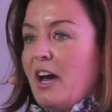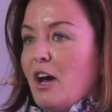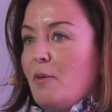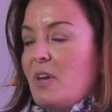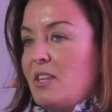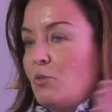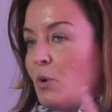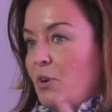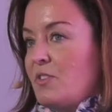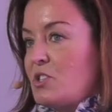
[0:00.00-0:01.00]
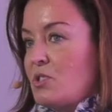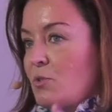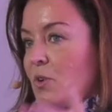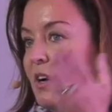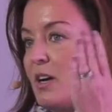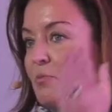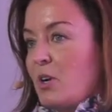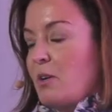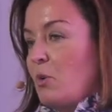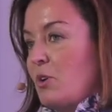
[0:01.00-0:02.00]
Um, and the role of the store and
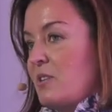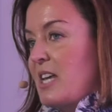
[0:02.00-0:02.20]
brick and mortar